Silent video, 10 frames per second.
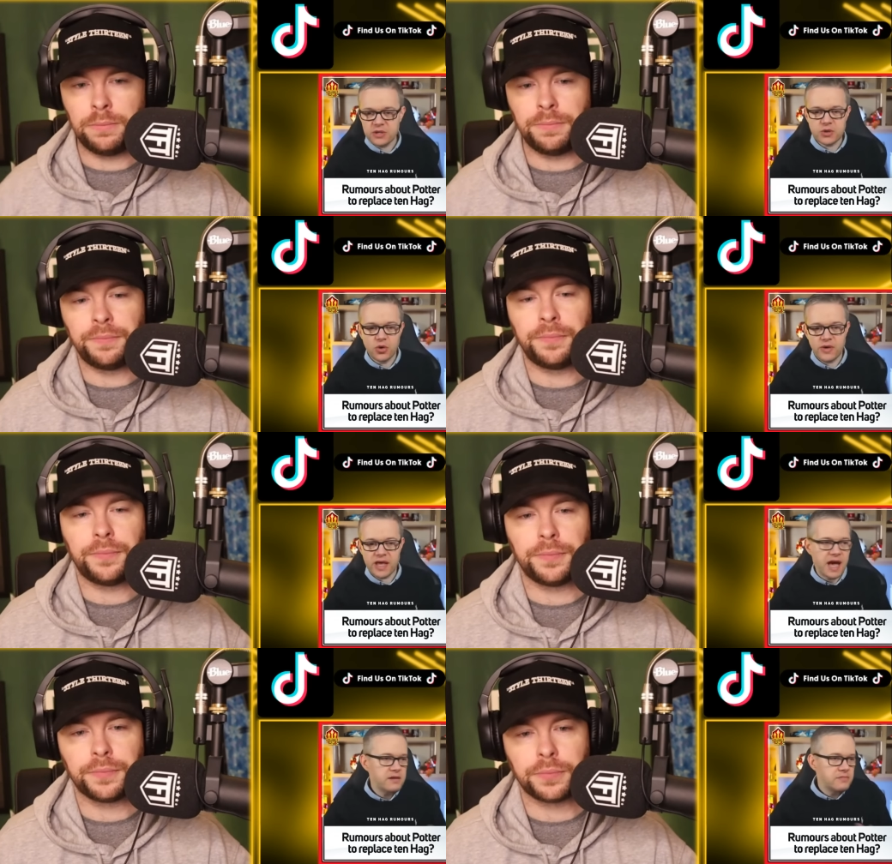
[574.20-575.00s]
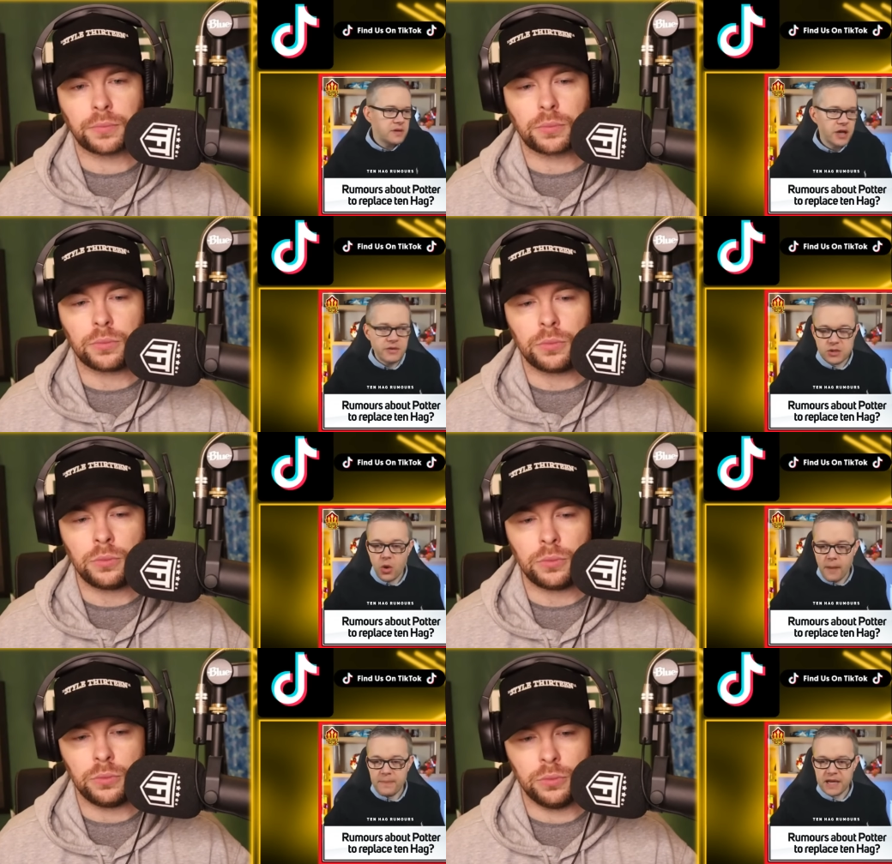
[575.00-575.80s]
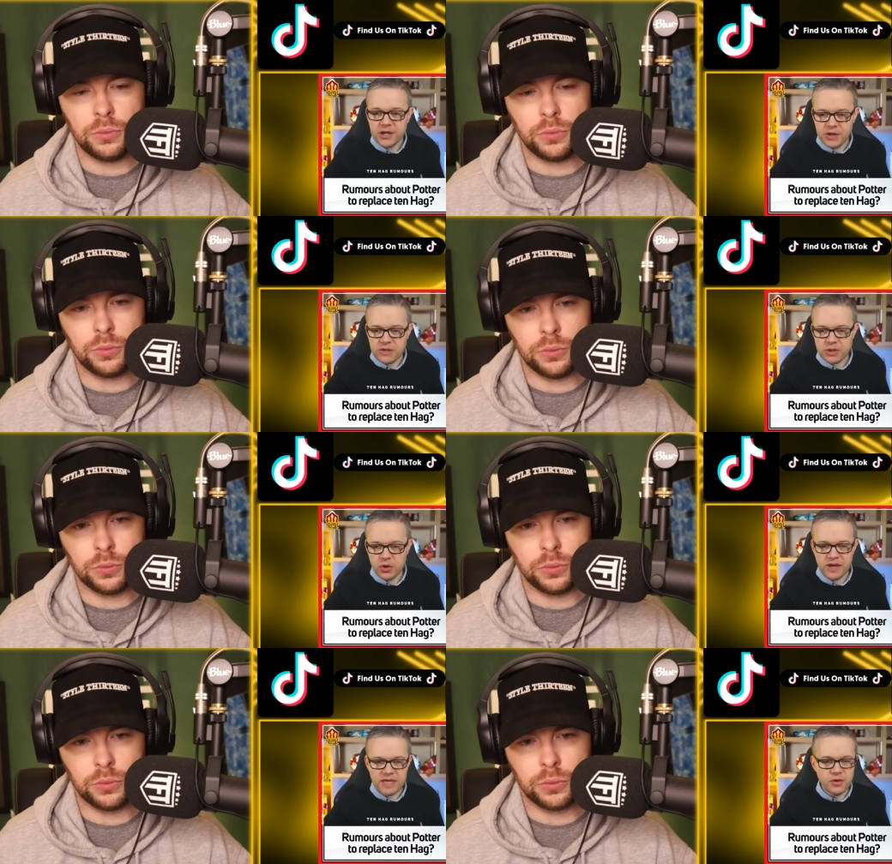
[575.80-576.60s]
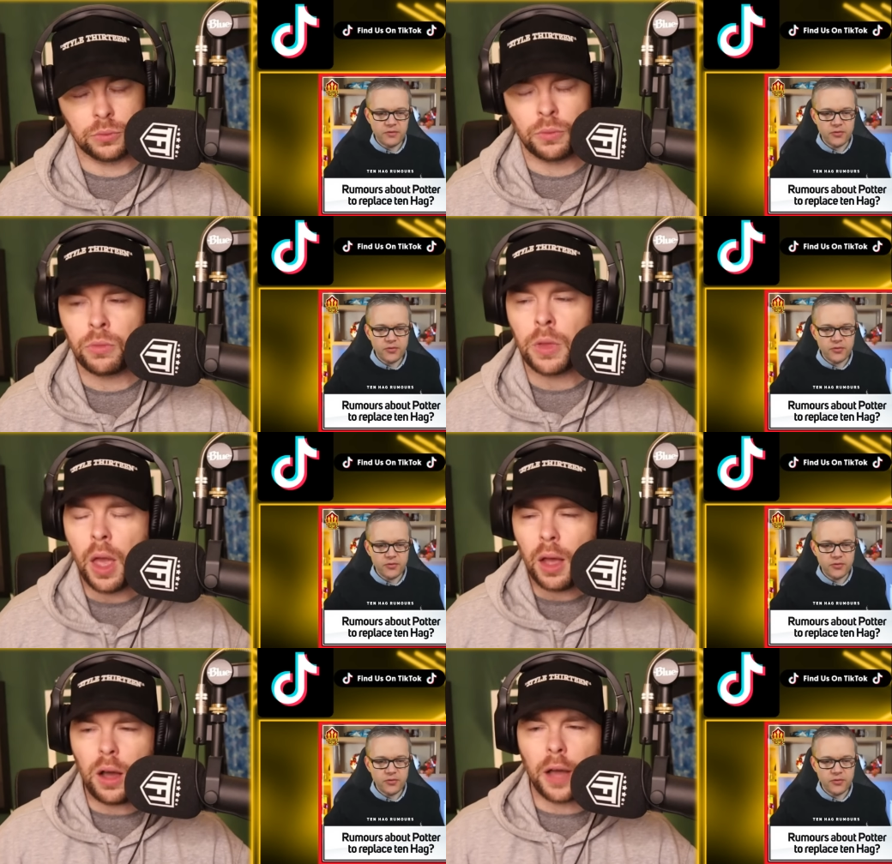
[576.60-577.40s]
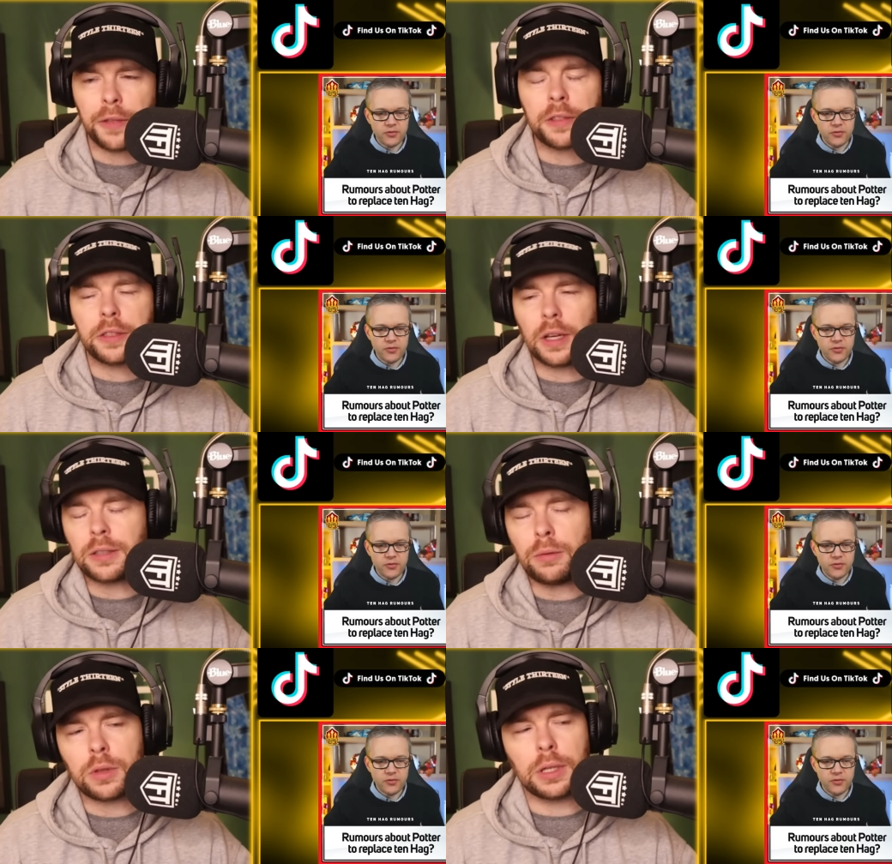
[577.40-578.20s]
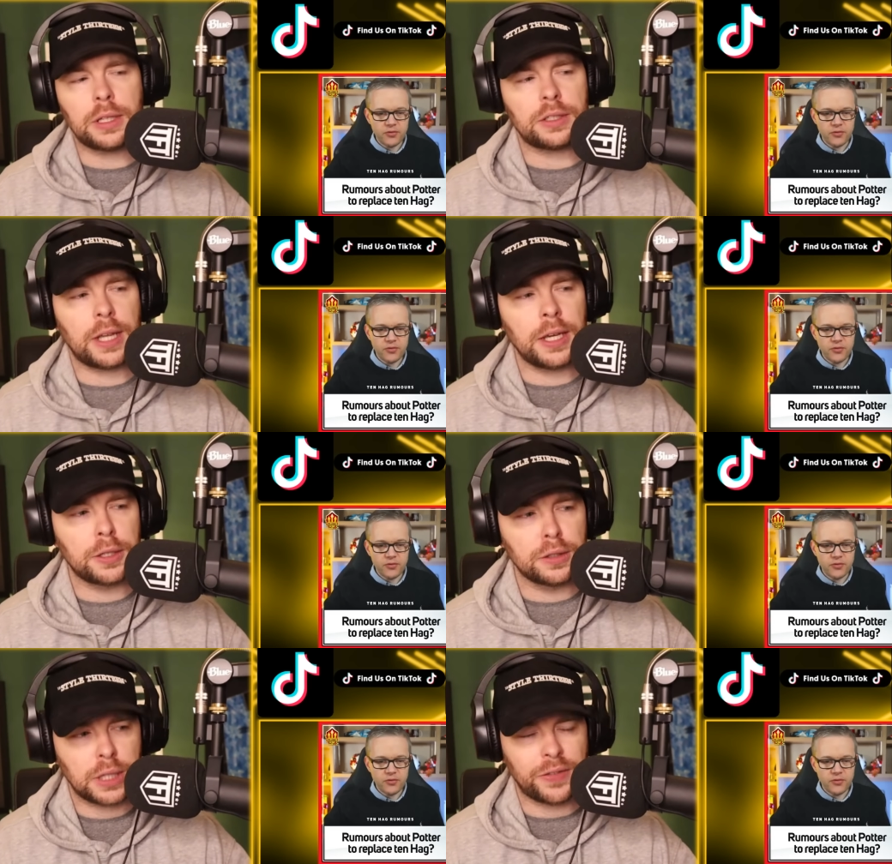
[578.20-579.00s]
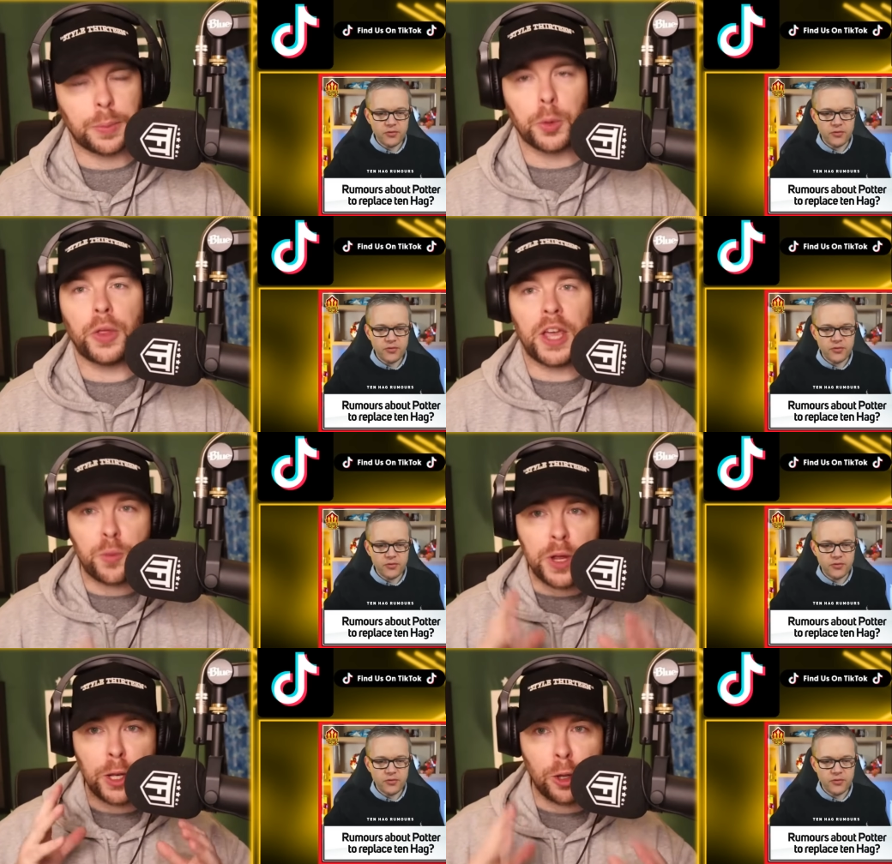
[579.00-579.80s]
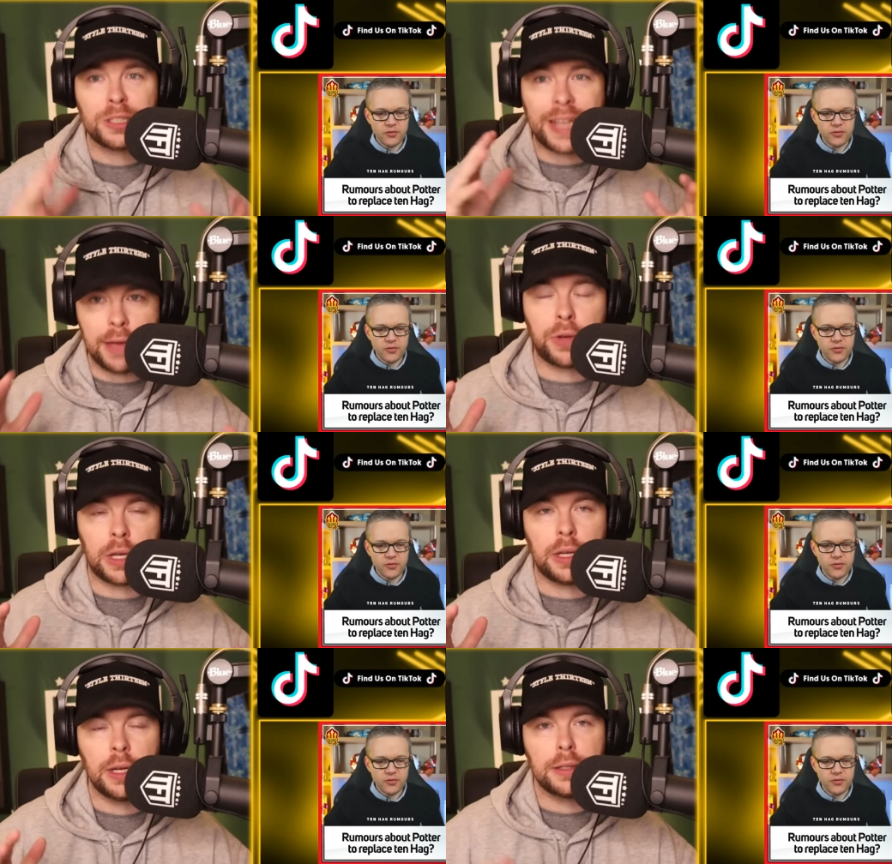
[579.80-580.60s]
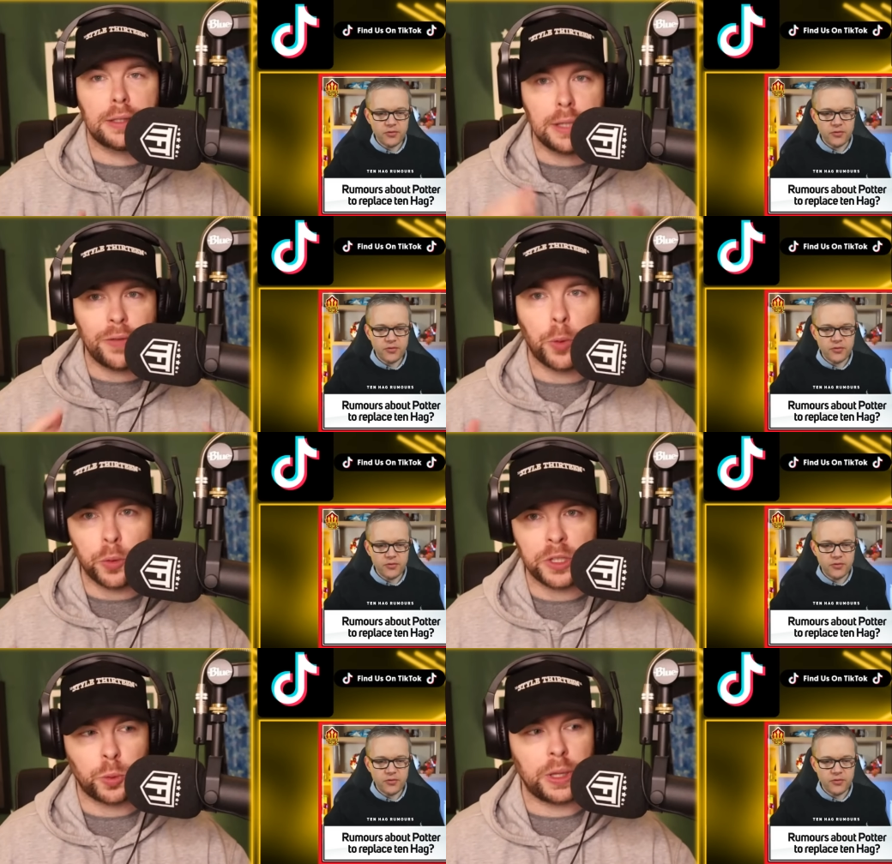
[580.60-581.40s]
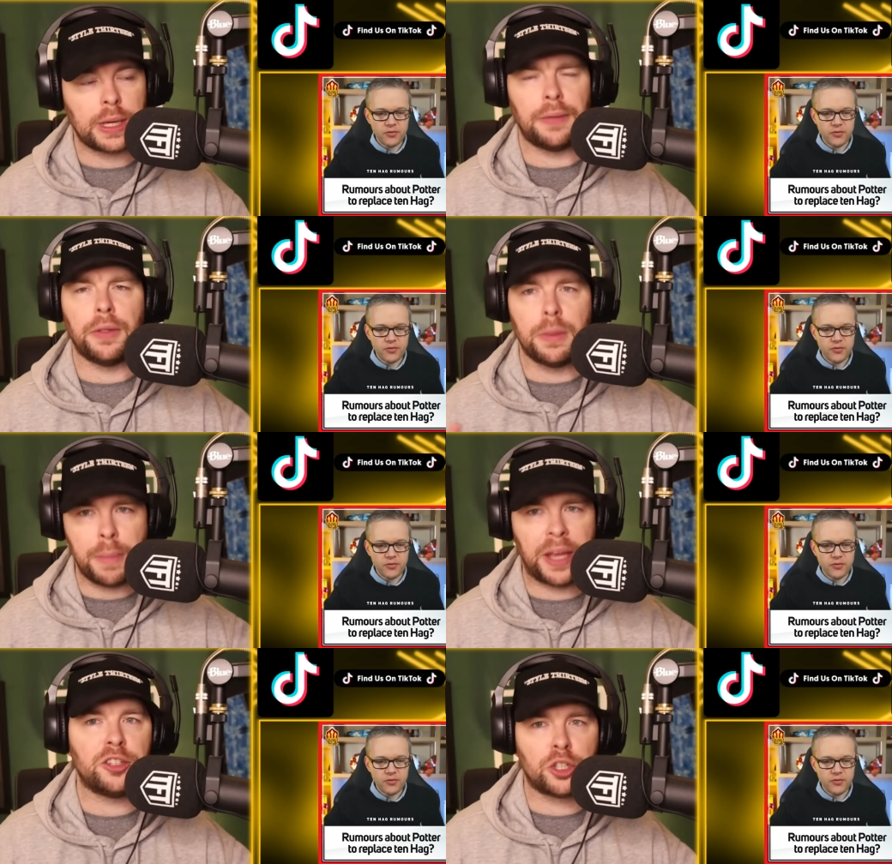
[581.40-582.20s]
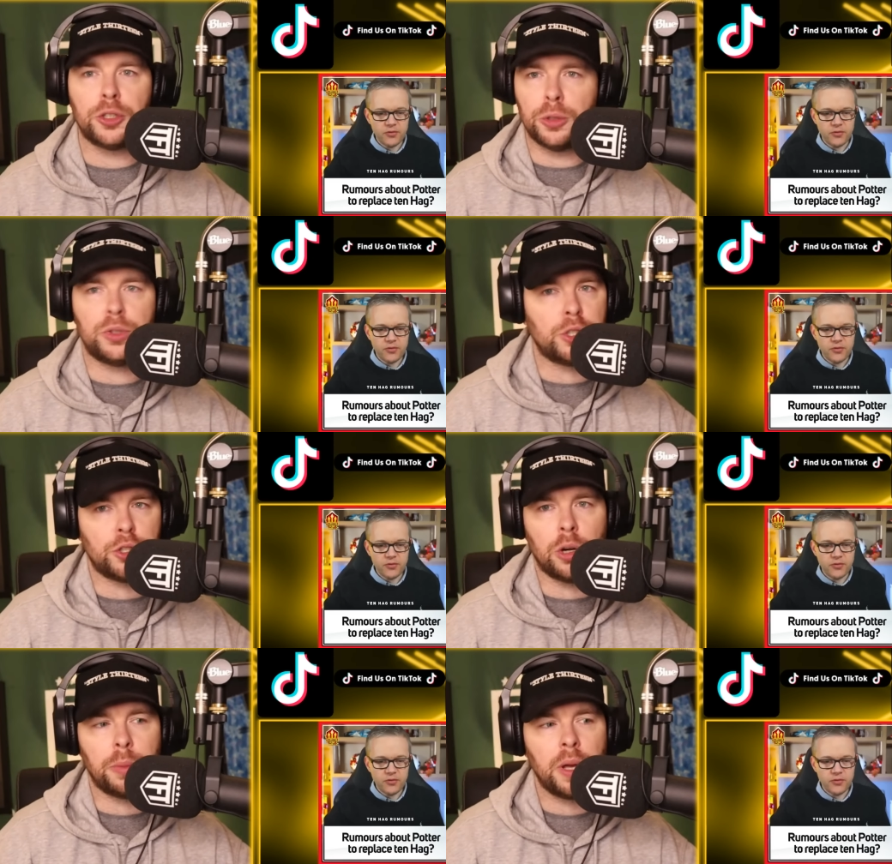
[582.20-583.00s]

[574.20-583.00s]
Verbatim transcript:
Speaker 1: story, and, you know, it's quite a big news story. So of
Speaker 2: I, I, I don't think it's inconceivable that if we lost heavy to Liverpool this weekend, that the manager could lose his job.